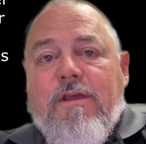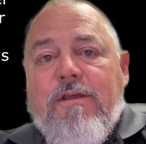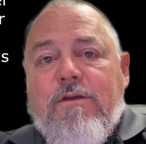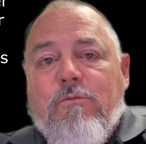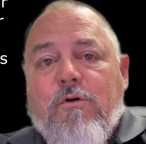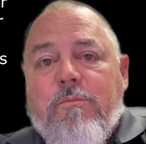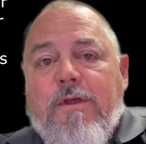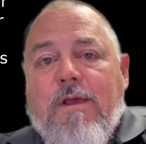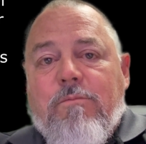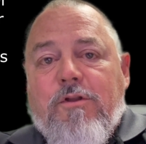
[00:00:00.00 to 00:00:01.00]
he will
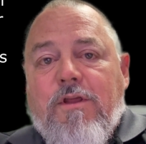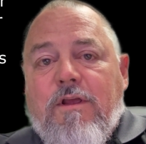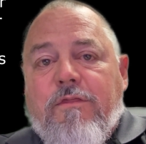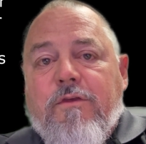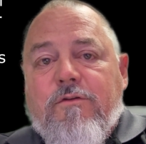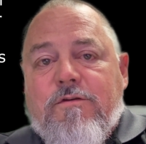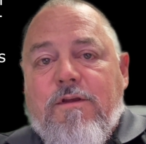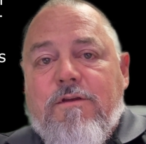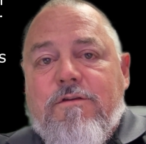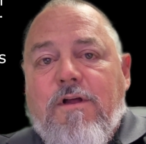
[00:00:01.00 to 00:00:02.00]
be able to get those
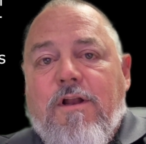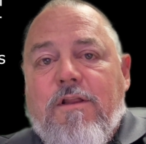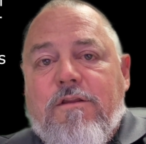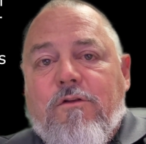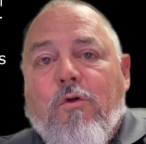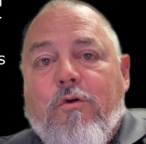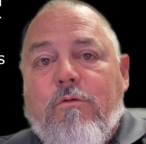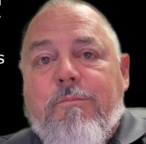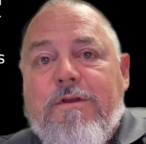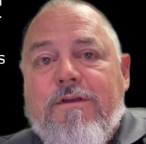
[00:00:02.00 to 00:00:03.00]
things done, that the Lord
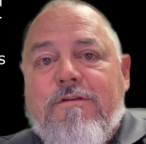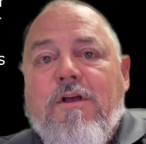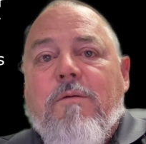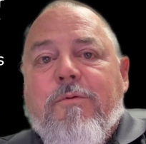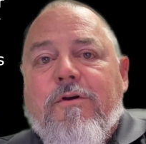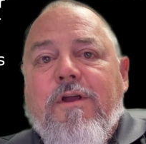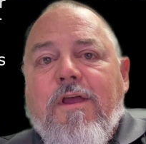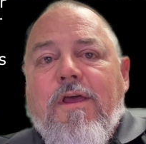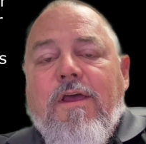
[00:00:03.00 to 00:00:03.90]
would be his helper,